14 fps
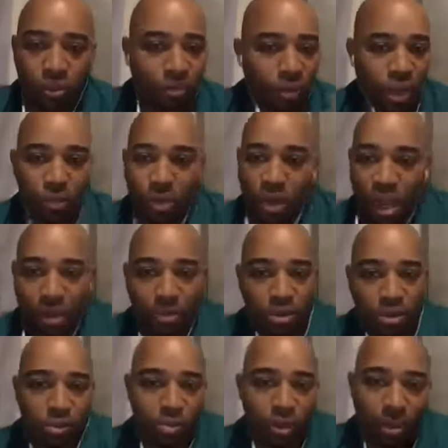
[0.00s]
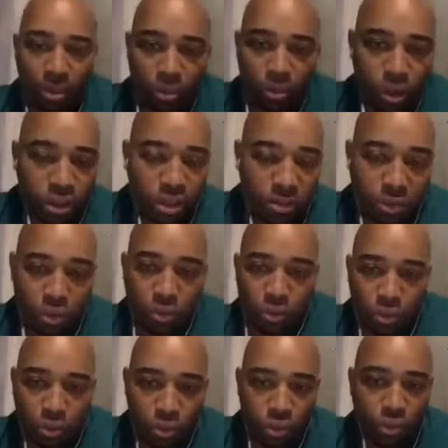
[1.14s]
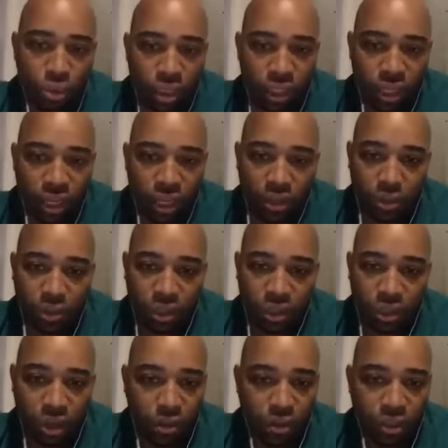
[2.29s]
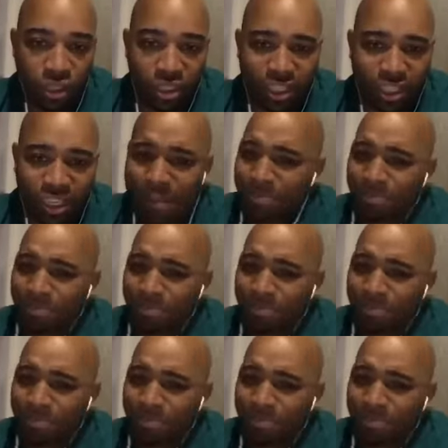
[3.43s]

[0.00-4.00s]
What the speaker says: and we're able to work them through the OTC.